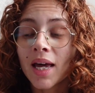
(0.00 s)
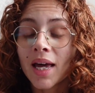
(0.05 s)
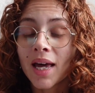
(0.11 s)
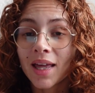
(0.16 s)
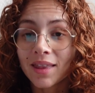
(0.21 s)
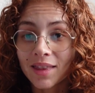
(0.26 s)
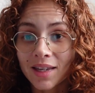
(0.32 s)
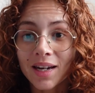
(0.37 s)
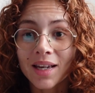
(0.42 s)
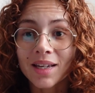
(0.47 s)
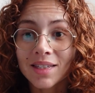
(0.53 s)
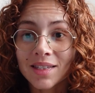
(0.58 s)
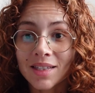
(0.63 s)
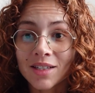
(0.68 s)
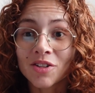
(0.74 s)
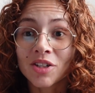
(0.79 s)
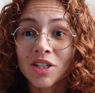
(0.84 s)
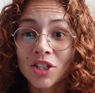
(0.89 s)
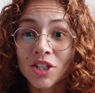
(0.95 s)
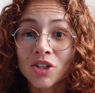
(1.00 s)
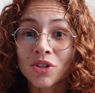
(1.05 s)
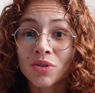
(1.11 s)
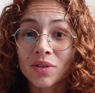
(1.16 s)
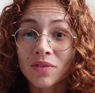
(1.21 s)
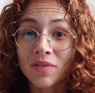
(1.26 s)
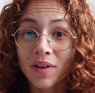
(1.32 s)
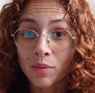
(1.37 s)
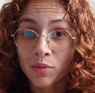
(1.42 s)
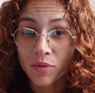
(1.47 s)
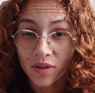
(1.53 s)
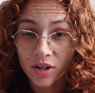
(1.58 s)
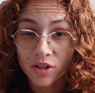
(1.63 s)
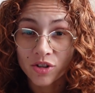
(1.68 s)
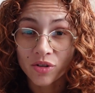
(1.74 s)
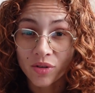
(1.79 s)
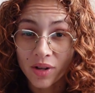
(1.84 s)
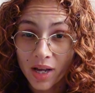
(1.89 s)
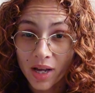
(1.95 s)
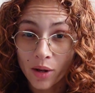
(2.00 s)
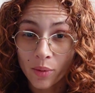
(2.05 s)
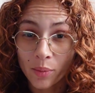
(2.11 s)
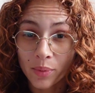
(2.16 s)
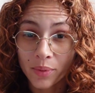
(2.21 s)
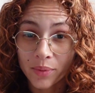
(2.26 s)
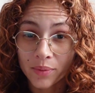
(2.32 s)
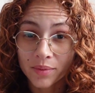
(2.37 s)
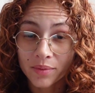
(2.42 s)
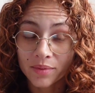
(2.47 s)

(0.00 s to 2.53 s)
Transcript: And the next thing you need to do is find professional help.